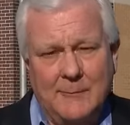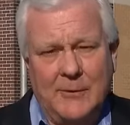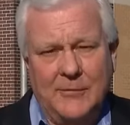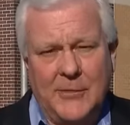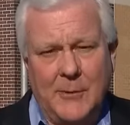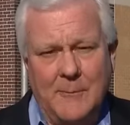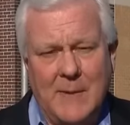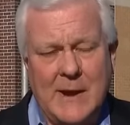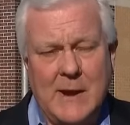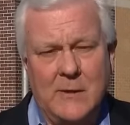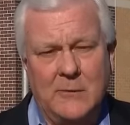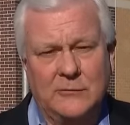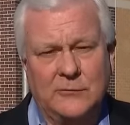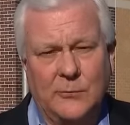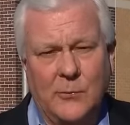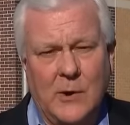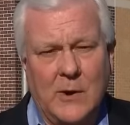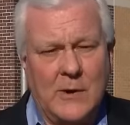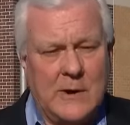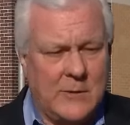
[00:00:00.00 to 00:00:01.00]
but the
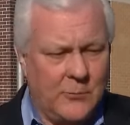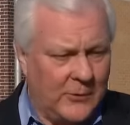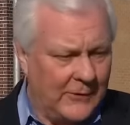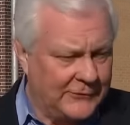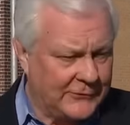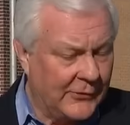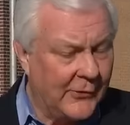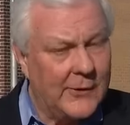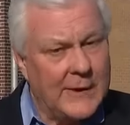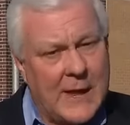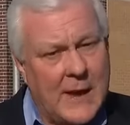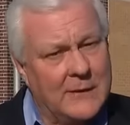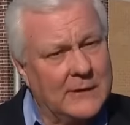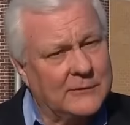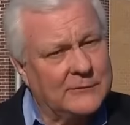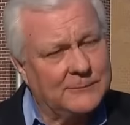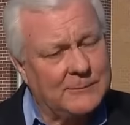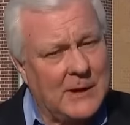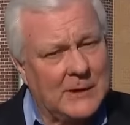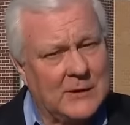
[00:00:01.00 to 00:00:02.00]
mayors worry with
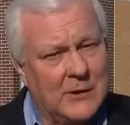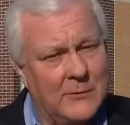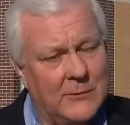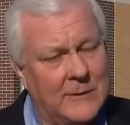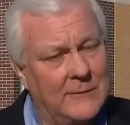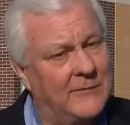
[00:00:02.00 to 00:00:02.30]
turnout expected